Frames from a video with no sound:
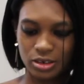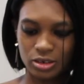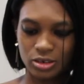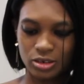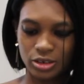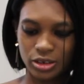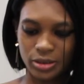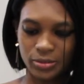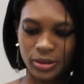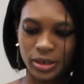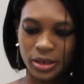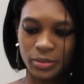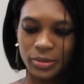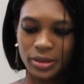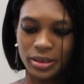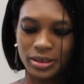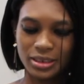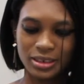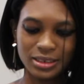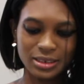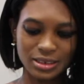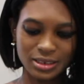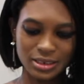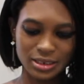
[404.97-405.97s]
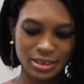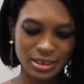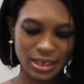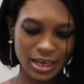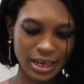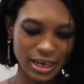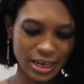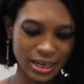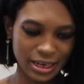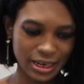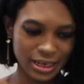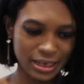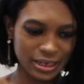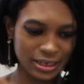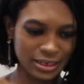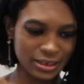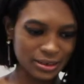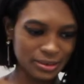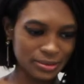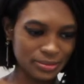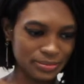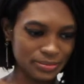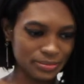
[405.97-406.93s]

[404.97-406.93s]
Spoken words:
So I'm gonna put this aside,